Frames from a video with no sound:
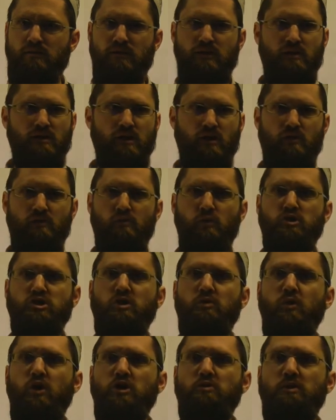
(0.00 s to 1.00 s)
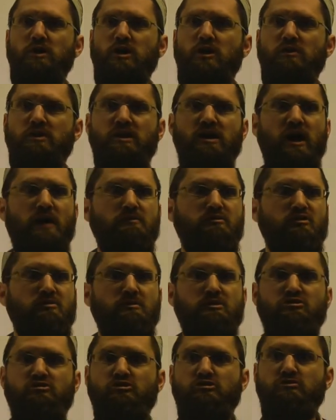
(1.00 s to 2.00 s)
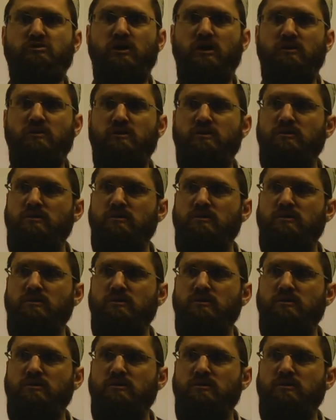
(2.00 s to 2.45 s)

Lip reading: No, what's a word we know that comes from this root though?